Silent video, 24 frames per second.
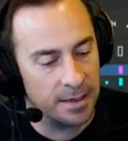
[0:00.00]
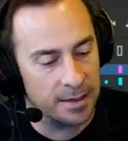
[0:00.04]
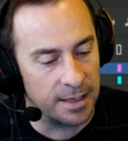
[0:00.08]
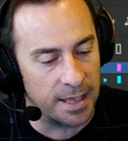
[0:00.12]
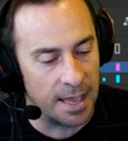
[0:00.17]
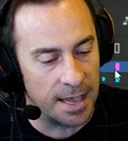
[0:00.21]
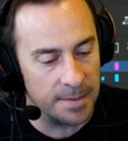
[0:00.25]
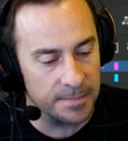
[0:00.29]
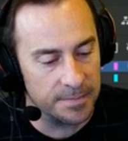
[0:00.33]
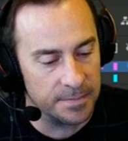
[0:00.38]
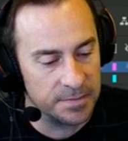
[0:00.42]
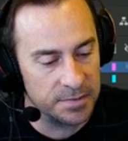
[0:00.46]

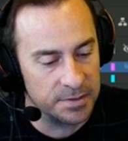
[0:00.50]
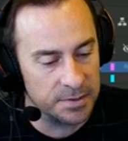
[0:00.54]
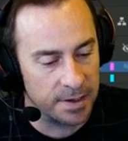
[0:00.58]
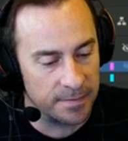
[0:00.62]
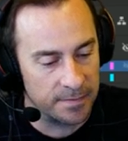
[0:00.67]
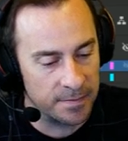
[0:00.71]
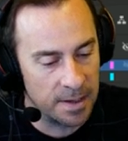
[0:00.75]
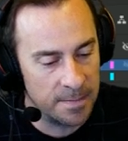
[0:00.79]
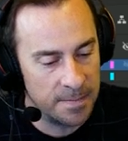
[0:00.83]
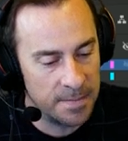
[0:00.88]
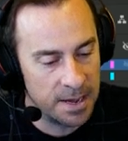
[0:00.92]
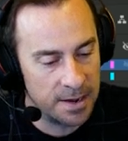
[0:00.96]
Okay, so
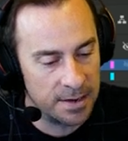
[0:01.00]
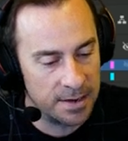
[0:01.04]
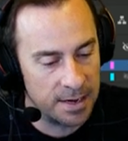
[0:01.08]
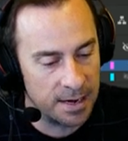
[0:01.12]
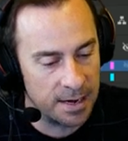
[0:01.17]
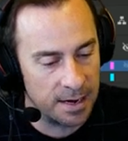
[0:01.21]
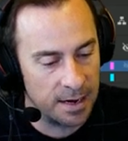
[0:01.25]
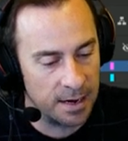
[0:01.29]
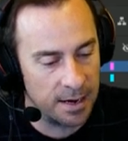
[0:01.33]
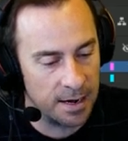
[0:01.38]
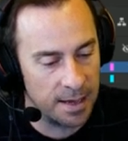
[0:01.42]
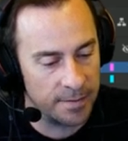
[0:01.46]
I've come down
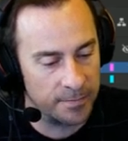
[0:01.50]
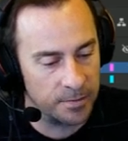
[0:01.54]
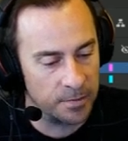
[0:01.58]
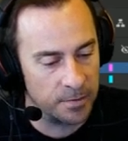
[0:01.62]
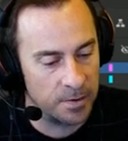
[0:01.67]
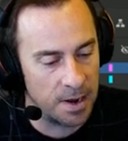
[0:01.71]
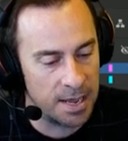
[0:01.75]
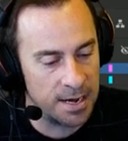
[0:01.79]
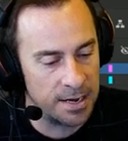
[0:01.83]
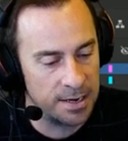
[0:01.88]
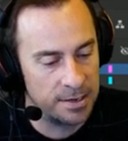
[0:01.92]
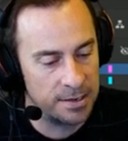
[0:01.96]
here and I've
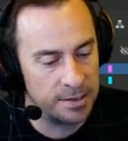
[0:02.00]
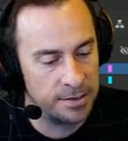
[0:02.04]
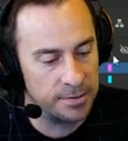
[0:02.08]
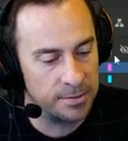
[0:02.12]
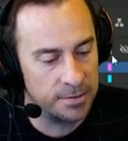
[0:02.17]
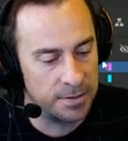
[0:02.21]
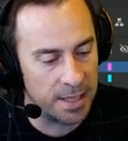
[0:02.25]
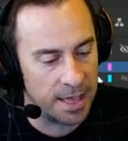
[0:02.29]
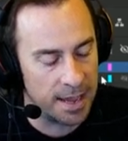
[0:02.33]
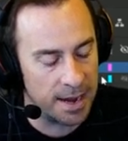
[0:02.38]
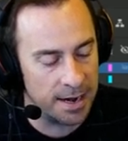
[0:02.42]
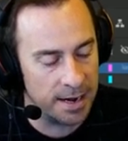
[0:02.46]
created a
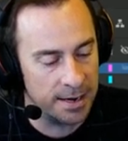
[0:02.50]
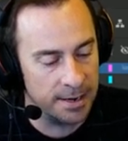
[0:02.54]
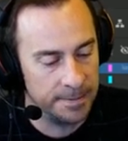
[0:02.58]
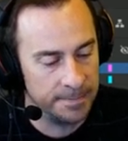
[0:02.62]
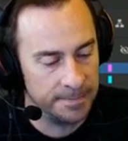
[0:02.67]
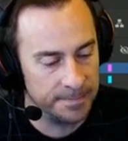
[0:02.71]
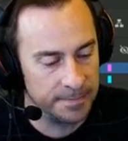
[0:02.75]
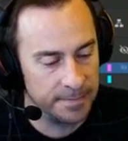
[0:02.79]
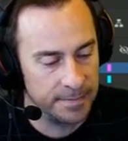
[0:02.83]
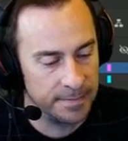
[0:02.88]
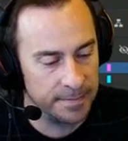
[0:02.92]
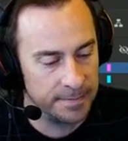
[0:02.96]
new layer.
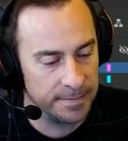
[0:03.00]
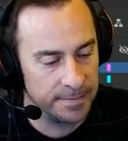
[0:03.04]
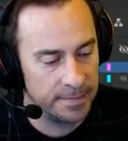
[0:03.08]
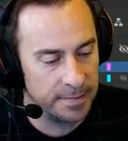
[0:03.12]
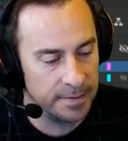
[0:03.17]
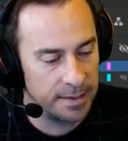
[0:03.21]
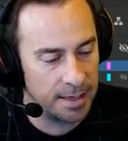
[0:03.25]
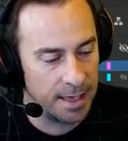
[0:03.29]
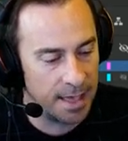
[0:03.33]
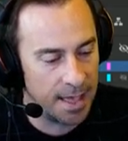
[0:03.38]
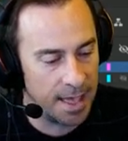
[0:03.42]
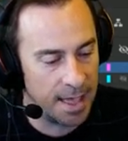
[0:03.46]

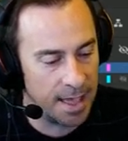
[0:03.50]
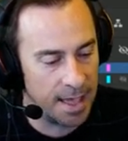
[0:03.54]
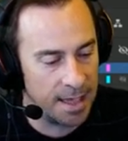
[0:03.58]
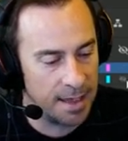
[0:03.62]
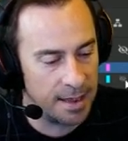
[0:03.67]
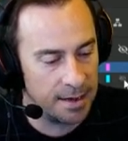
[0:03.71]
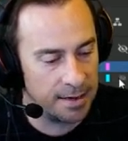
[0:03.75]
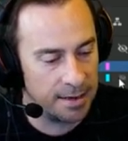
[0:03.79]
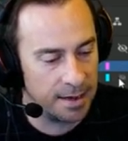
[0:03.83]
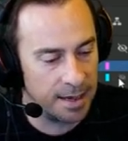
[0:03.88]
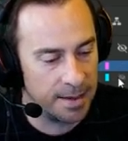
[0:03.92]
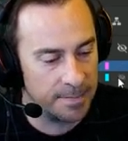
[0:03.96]

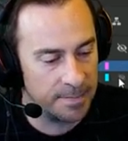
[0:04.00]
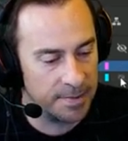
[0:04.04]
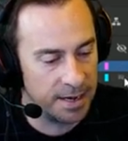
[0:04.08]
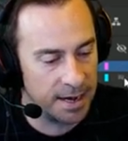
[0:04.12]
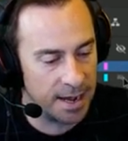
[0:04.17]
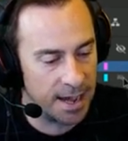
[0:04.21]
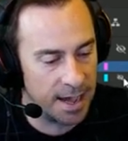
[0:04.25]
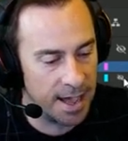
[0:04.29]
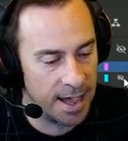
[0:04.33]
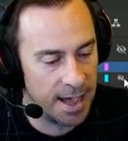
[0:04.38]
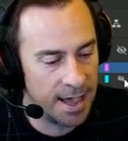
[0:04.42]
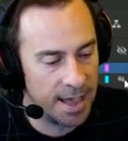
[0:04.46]
And I'm going to
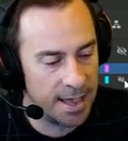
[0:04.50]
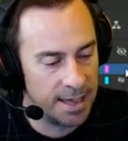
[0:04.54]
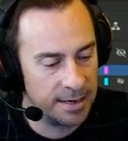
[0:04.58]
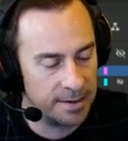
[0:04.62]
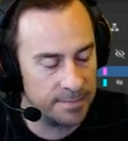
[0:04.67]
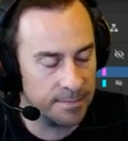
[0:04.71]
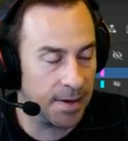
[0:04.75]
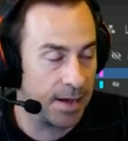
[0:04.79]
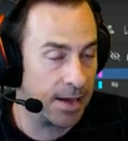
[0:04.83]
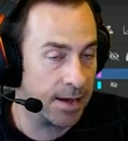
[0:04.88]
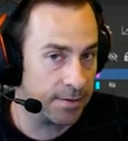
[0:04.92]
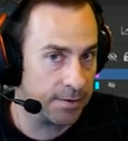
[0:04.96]

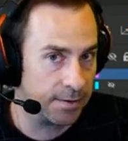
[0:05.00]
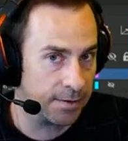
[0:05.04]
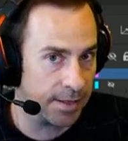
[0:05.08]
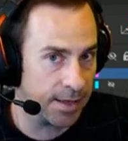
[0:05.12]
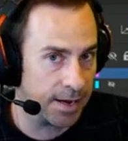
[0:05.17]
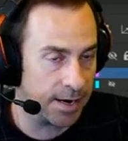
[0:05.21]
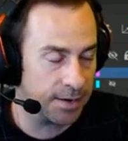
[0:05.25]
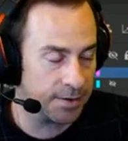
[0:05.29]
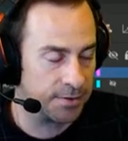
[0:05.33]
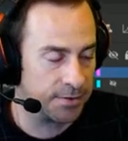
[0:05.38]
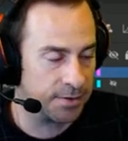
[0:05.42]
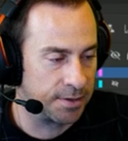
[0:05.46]
hide my other
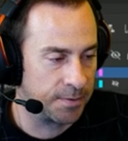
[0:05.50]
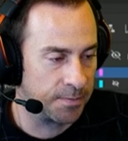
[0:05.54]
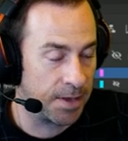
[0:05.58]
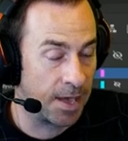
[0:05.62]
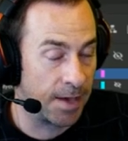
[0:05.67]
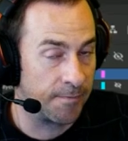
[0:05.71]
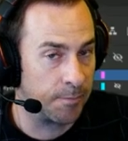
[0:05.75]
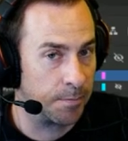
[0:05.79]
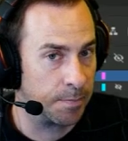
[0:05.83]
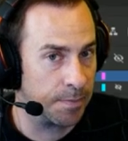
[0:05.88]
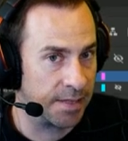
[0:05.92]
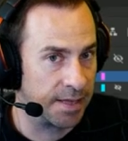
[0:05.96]
layer that we
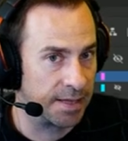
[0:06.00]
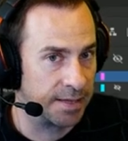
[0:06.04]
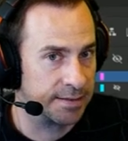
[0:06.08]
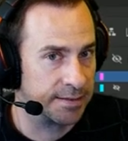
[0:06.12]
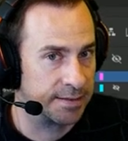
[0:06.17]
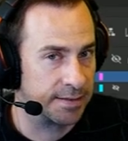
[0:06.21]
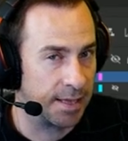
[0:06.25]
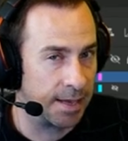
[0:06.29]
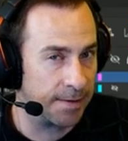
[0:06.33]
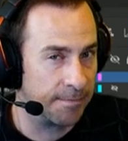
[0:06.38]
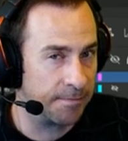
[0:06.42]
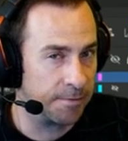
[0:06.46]
have a blank
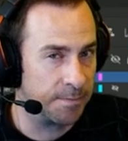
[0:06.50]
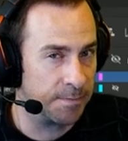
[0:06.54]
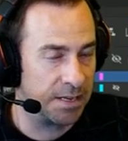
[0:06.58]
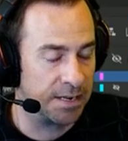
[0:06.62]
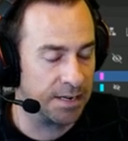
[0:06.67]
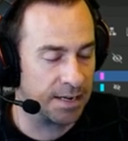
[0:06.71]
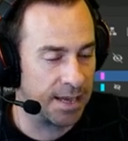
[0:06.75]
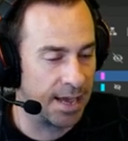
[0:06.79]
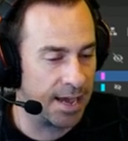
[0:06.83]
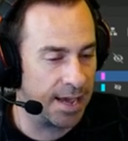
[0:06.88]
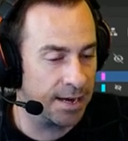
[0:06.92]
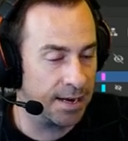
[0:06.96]
slate for me
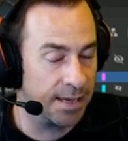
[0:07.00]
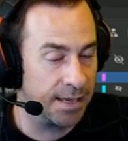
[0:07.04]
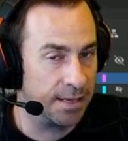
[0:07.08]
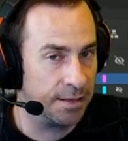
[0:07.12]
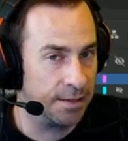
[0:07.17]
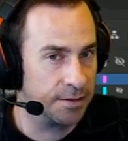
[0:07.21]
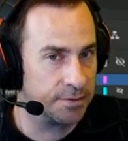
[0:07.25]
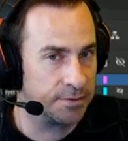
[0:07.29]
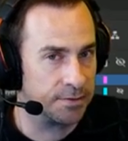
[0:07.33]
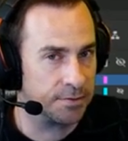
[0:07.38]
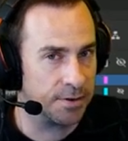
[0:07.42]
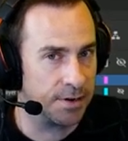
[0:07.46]
to kind of
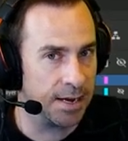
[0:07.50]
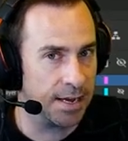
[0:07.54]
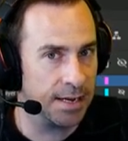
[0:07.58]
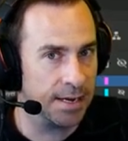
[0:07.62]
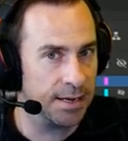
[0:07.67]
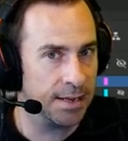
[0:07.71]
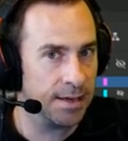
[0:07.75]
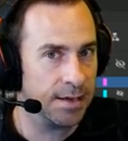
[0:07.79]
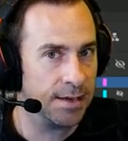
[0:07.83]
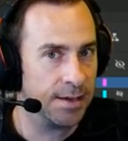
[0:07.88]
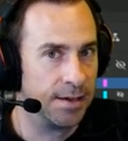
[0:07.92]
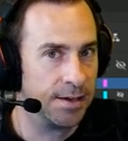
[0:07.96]
illustrate
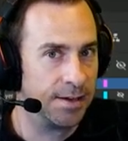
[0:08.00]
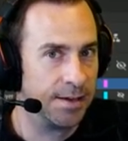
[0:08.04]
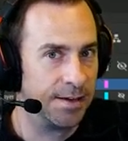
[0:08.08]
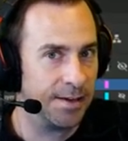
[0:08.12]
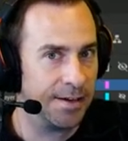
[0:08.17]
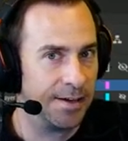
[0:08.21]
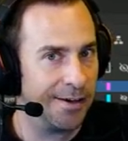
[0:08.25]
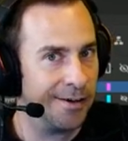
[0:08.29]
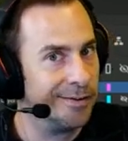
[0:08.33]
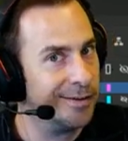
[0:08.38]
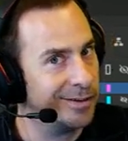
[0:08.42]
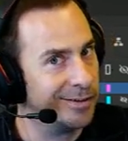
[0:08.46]

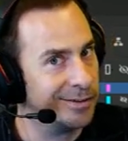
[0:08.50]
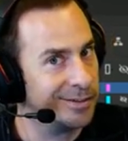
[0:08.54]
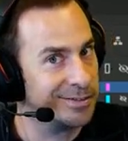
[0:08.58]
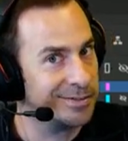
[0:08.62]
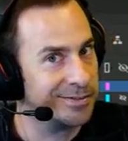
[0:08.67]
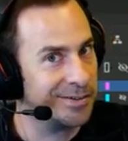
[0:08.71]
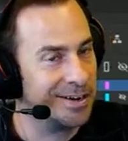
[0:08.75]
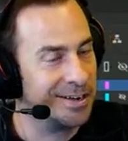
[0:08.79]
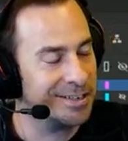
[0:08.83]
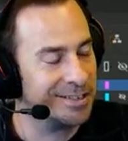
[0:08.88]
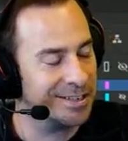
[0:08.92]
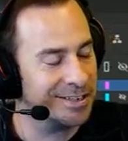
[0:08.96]
an
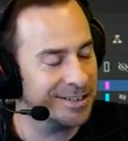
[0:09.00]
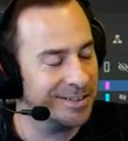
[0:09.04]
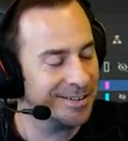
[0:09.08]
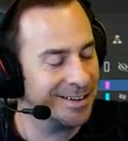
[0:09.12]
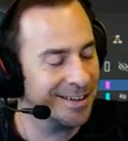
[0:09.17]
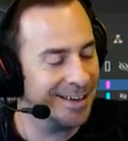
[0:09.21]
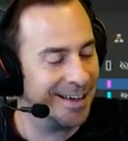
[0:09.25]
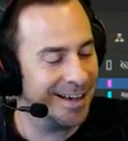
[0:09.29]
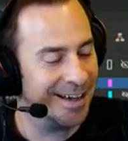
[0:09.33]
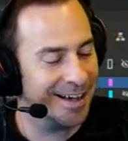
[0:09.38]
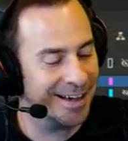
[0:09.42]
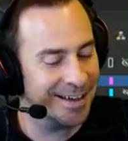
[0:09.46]
illustration
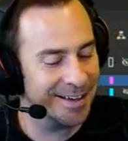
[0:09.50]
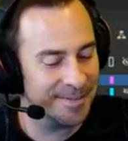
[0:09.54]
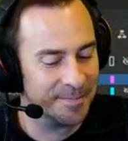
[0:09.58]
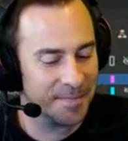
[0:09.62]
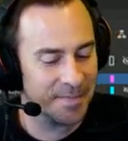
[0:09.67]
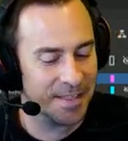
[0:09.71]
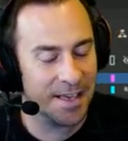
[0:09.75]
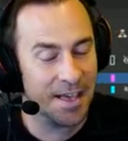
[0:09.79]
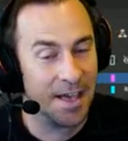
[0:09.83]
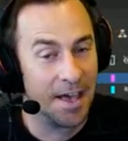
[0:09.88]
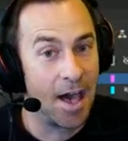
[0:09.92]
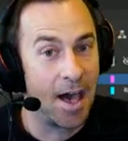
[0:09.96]

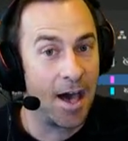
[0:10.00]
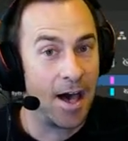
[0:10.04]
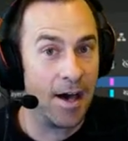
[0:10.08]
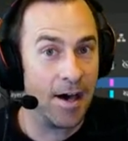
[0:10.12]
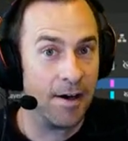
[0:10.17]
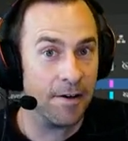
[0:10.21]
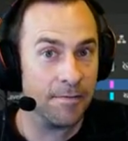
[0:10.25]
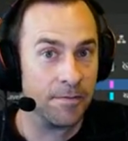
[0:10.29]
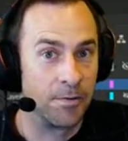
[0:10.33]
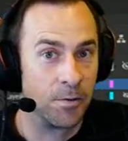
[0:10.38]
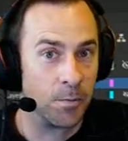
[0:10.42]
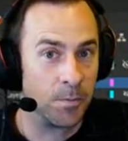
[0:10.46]

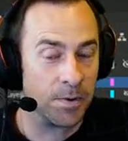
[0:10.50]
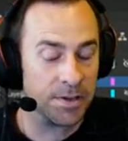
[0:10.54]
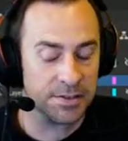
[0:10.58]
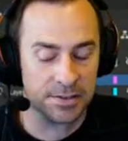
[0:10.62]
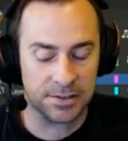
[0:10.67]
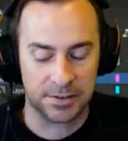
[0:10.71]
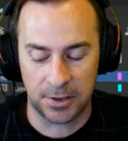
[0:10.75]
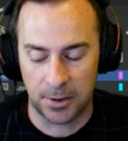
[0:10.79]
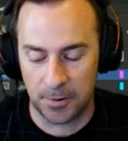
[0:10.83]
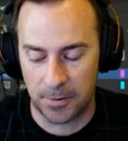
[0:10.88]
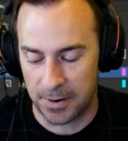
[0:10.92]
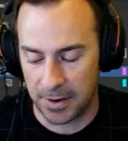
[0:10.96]
of
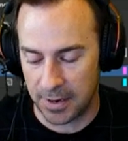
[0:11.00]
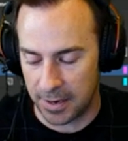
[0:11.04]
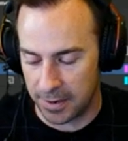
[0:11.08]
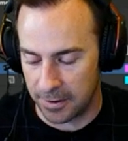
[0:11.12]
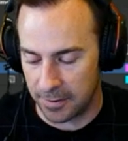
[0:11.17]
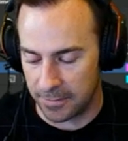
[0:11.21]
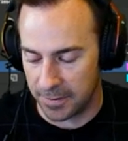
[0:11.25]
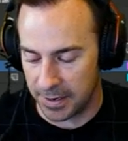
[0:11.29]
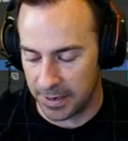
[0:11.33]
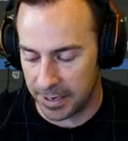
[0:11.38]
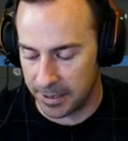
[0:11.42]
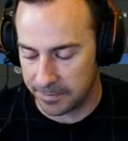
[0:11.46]
what's going on
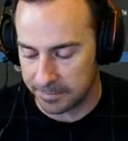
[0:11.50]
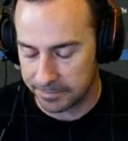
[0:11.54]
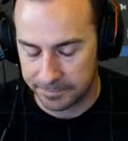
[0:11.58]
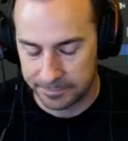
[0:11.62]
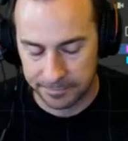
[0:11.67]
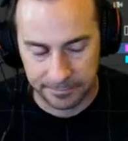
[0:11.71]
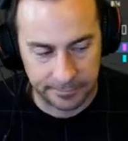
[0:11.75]
over here.